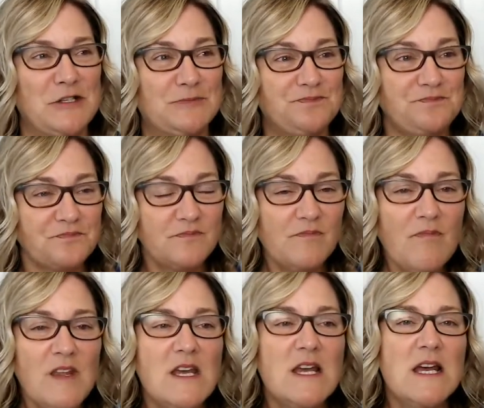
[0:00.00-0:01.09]
So
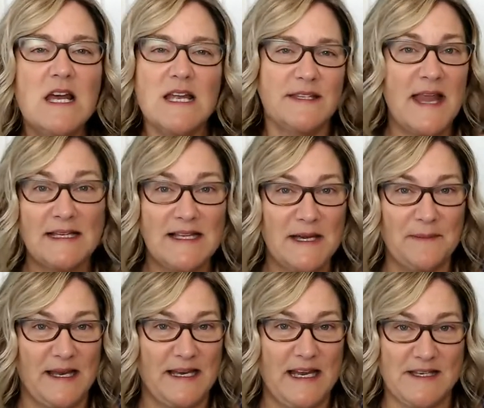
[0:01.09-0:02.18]
not a lot
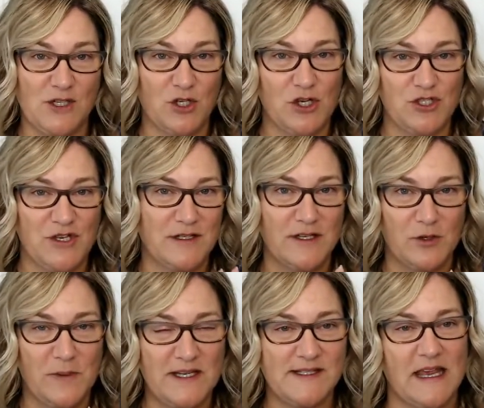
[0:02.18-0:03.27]
of money as a cushion, a
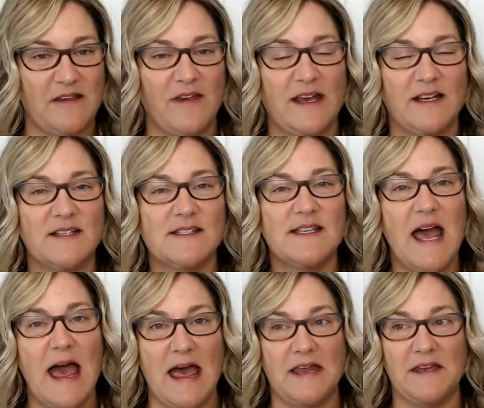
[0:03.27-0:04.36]
little bit of savings.
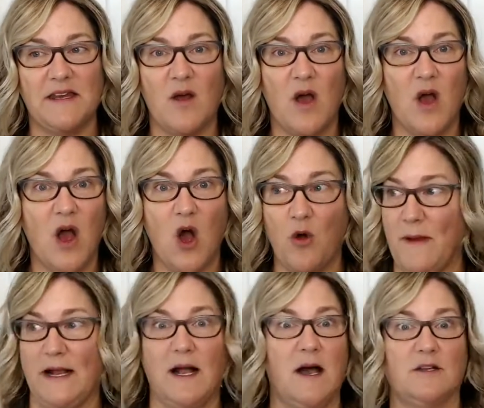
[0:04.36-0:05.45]
And oh
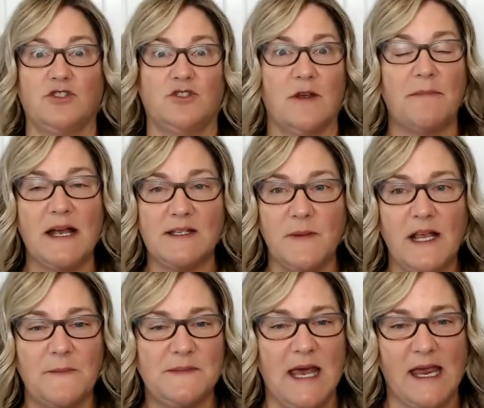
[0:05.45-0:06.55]
my gosh, my husband
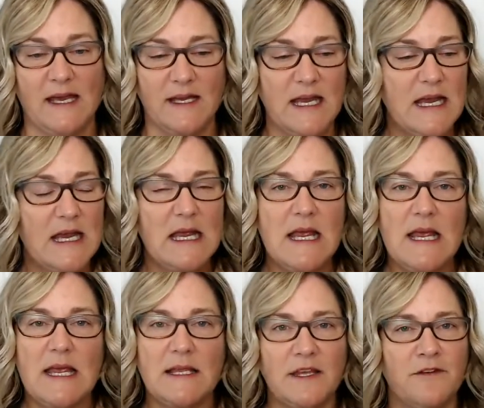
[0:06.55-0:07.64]
kept saying,
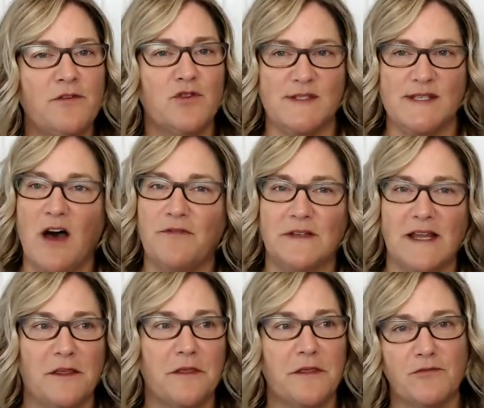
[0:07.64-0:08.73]
give yourself
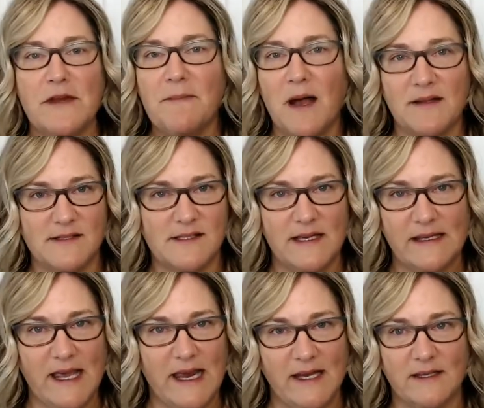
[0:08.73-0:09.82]
like 3 months,
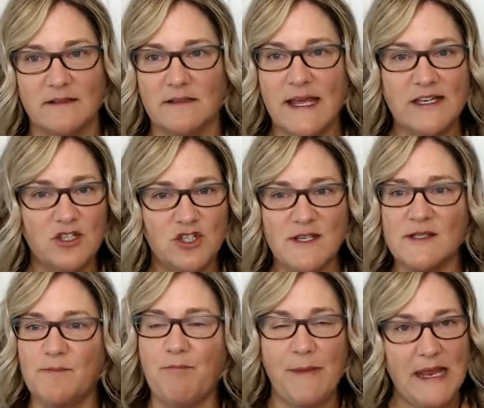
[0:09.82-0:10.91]
Elaine, like
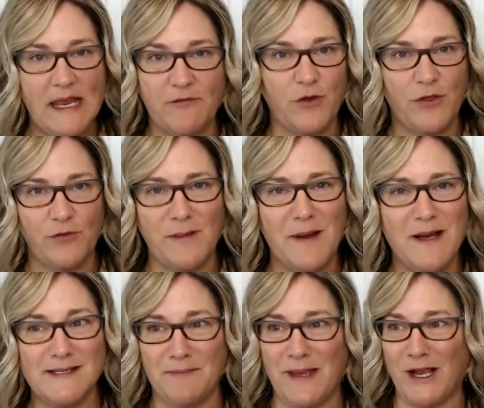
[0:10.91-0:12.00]
just be for 3
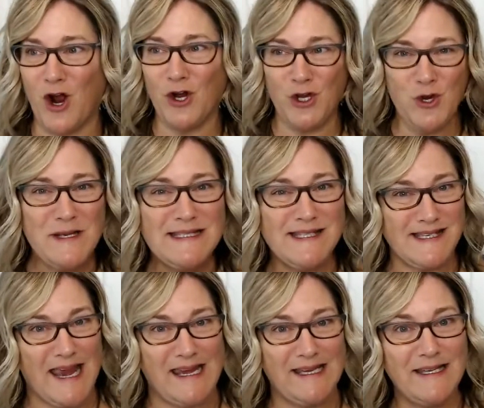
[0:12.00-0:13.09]
months. I'm like, are you
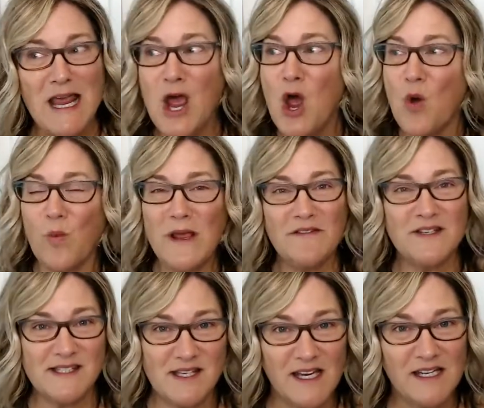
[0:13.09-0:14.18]
insane? We have
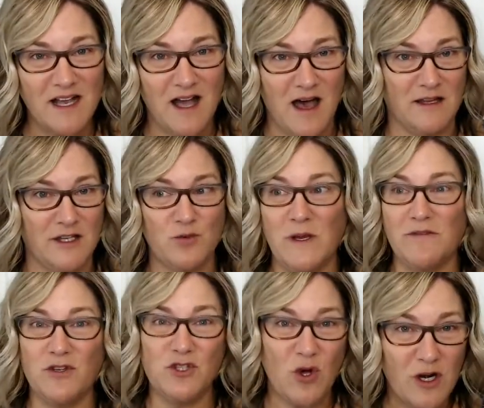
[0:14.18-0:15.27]
a son in college. We
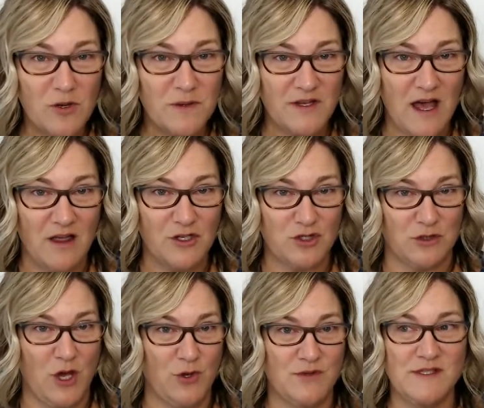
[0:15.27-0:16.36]
have a daughter with college
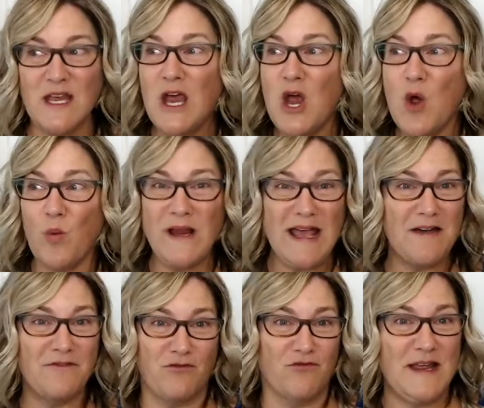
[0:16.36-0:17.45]
loans. We
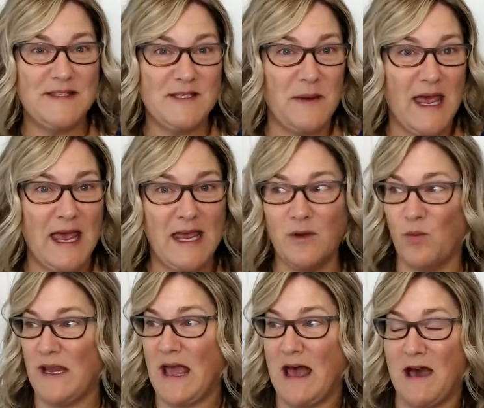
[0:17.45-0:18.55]
have rent to pay.
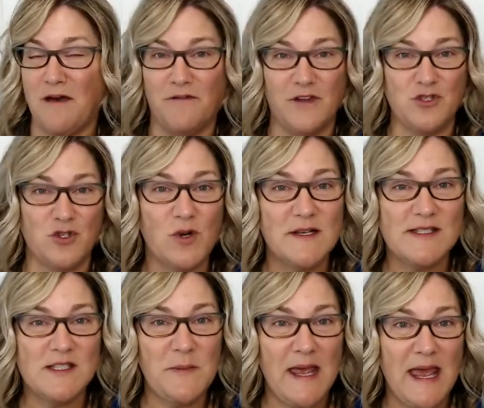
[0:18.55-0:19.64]
We have
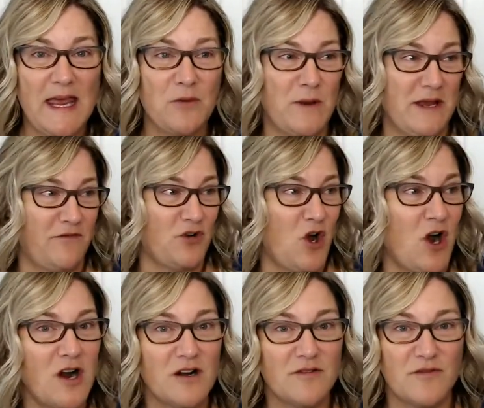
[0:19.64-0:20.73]
insurance to pay. We have
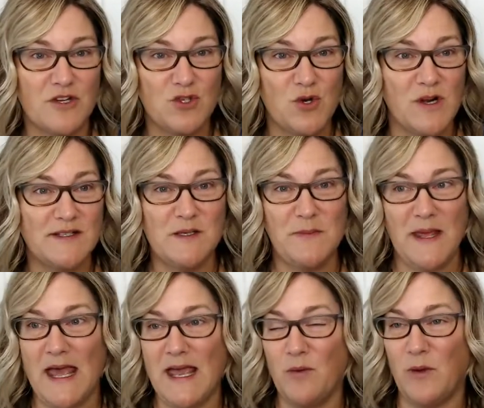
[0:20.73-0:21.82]
car insurance to
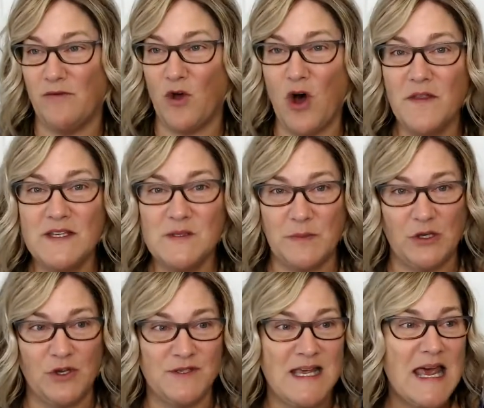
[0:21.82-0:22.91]
pay. We have all these
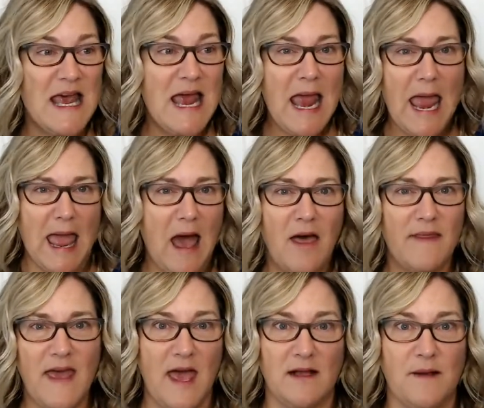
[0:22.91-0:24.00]
bills. How
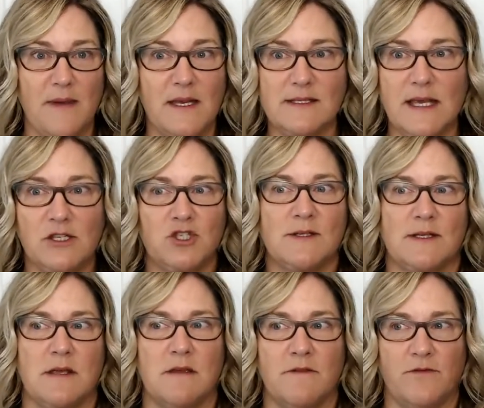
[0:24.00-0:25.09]
the heck he's like,
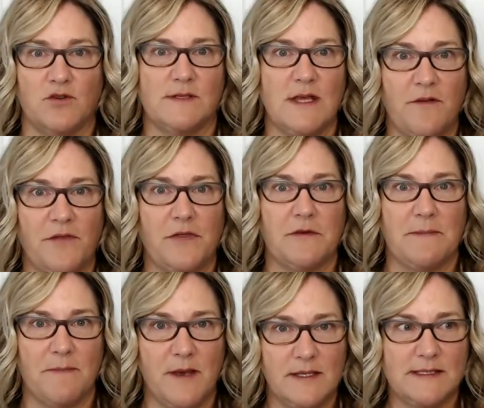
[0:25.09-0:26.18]
just give yourself 3
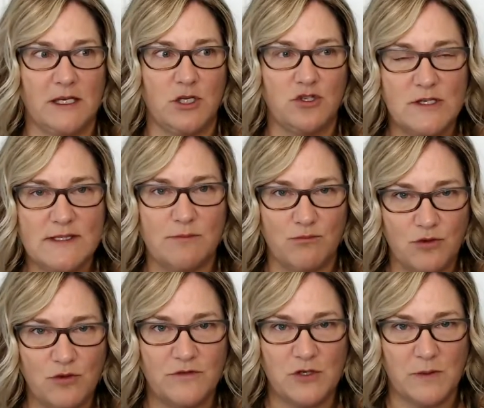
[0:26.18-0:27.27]
months. Like you just
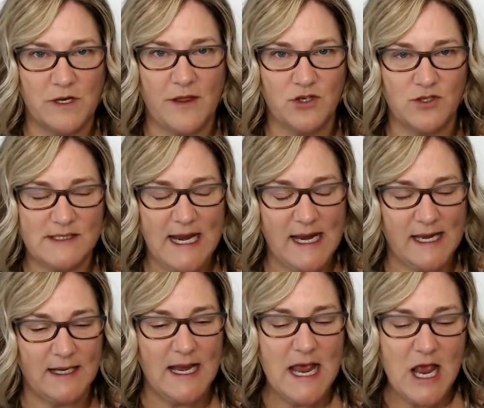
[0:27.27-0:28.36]
moved to another
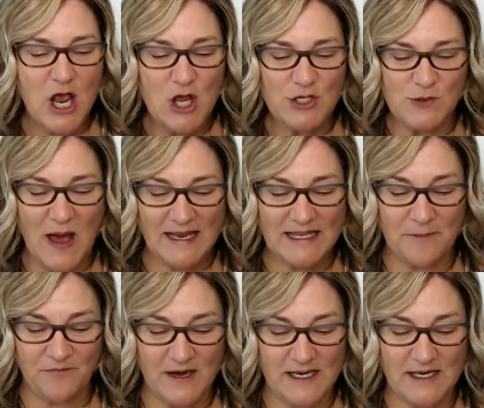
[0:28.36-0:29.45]
state. So I
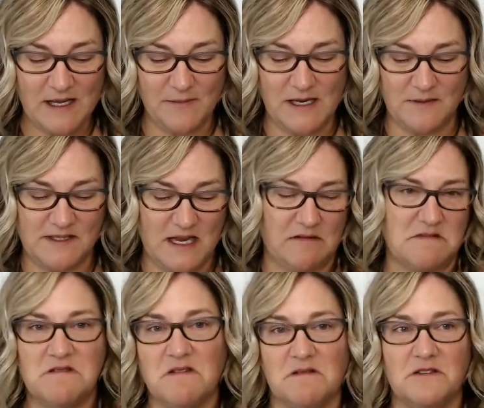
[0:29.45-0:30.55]
kept fighting him and I was like,
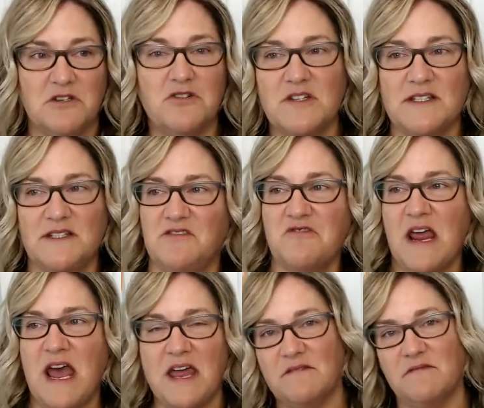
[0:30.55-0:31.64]
oh, you're
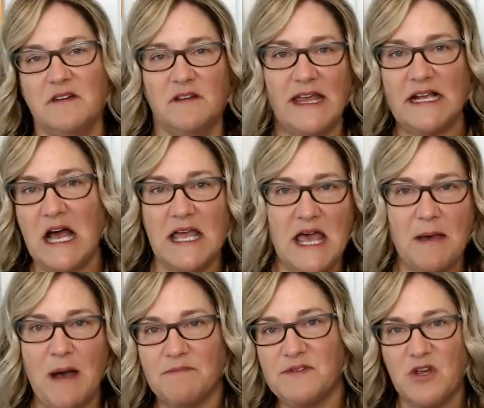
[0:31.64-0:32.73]
not like I
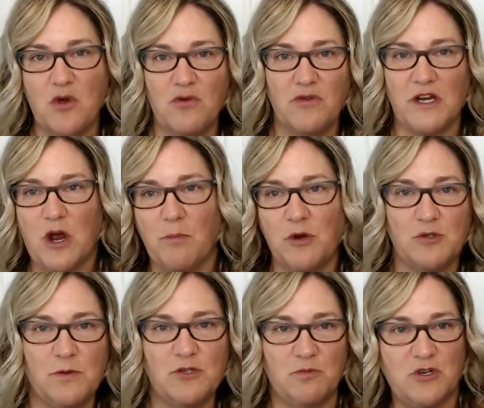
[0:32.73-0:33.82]
am. I'm so,
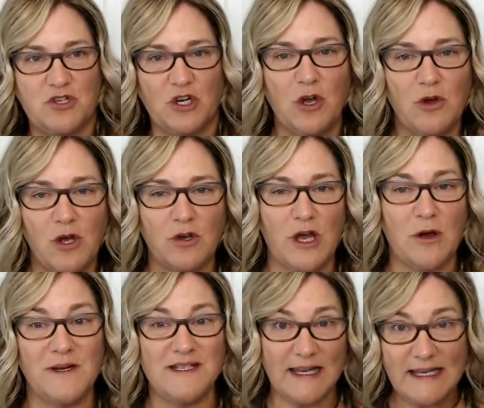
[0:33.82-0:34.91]
push and go.
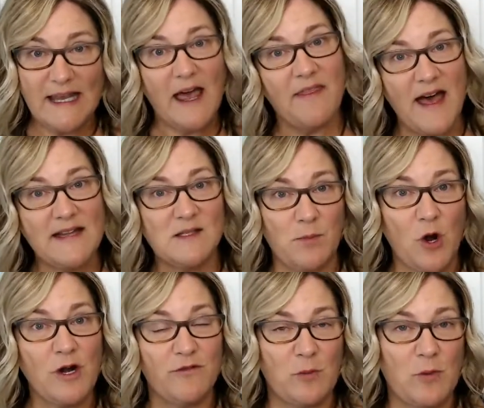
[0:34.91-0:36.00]
And he's like, yeah, that's
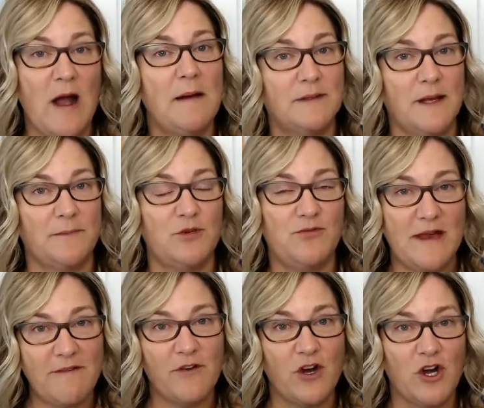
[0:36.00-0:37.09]
part of your problem. You
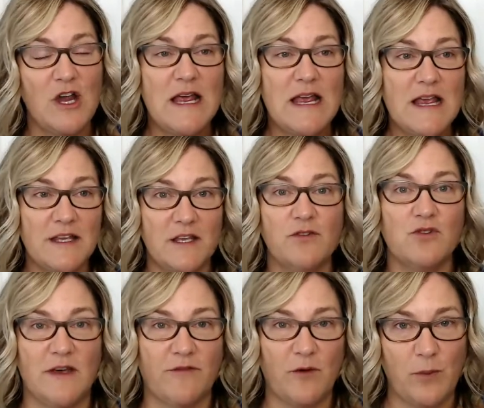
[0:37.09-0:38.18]
never give
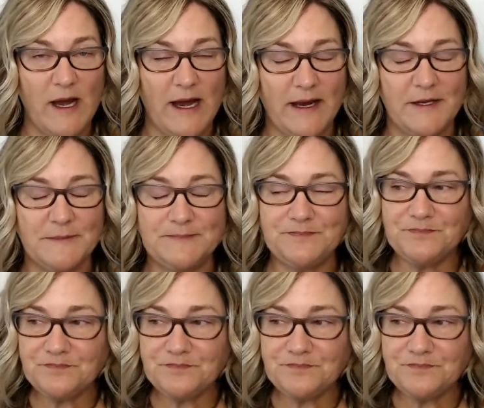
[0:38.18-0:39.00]
yourself a break.